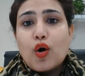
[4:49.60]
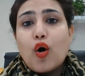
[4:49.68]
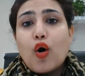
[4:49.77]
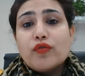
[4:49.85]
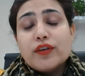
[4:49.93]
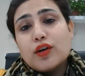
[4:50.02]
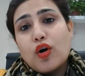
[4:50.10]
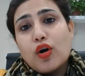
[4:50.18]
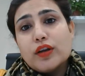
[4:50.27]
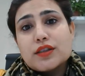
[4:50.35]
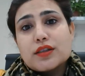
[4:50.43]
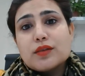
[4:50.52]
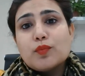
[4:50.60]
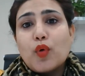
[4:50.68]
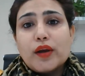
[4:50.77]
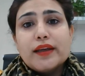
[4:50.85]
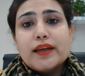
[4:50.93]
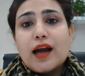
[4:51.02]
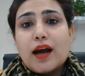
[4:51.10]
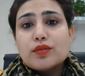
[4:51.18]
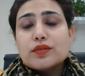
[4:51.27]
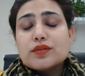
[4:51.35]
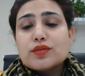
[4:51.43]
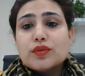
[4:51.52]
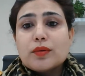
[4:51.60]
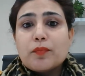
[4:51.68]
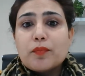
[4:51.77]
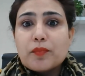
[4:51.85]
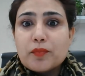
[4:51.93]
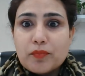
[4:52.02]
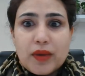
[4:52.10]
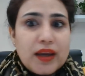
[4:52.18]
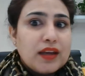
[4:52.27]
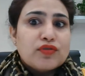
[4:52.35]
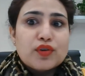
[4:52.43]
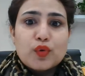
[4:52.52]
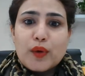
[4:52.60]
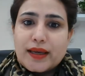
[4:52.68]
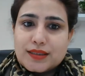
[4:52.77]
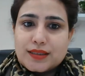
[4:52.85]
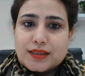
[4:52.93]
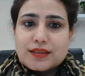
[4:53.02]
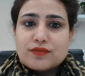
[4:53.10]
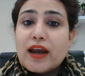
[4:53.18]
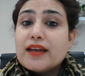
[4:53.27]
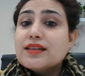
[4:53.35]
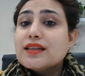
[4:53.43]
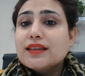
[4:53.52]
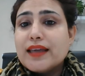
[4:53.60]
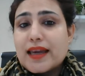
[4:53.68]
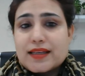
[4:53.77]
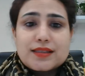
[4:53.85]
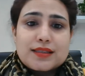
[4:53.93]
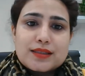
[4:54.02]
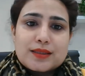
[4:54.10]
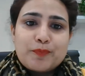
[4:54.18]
or we call it boiling out to the main few X's, finding the X's.